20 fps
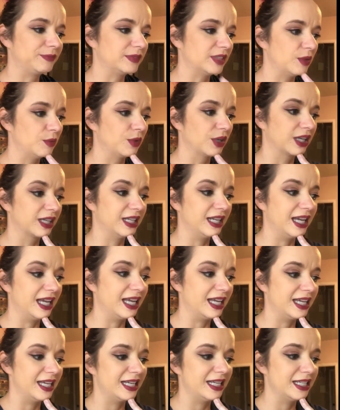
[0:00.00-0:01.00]
we're gonna
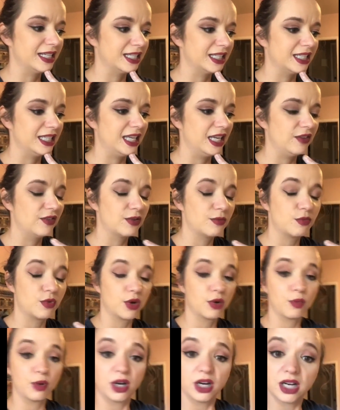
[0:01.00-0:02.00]
add even more
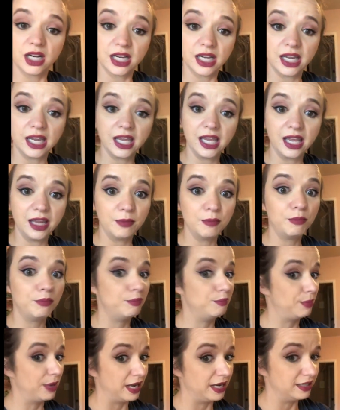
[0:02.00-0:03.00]
work and
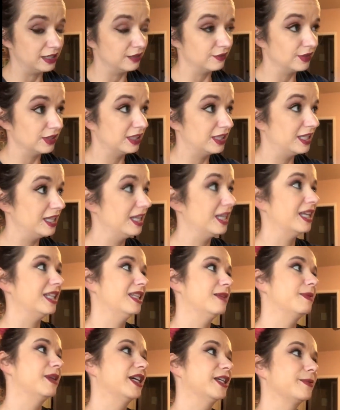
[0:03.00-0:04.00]
paint everything. And then
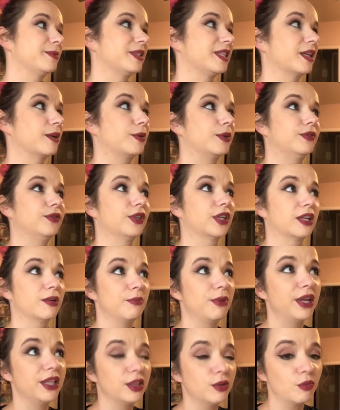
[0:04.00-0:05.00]
my husband's like, well, if you're gonna
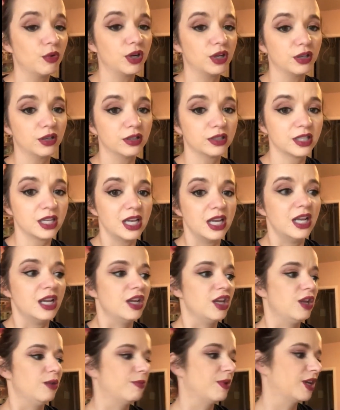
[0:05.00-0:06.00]
paint the walls,
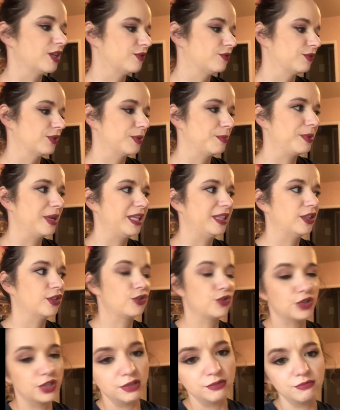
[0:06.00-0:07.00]
you might as well repaint the
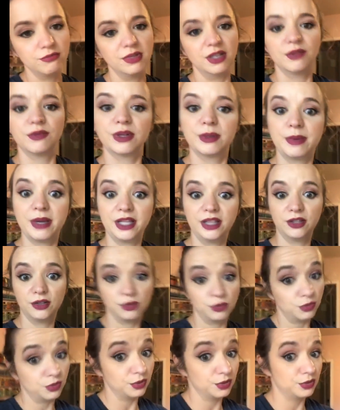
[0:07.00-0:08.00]
trim and repaint the
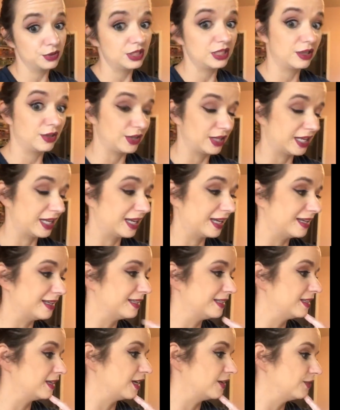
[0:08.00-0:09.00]
doors and all that kind of
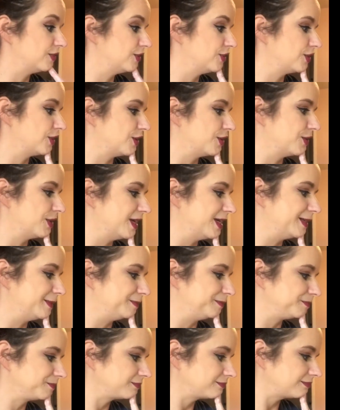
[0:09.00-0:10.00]
stuff. So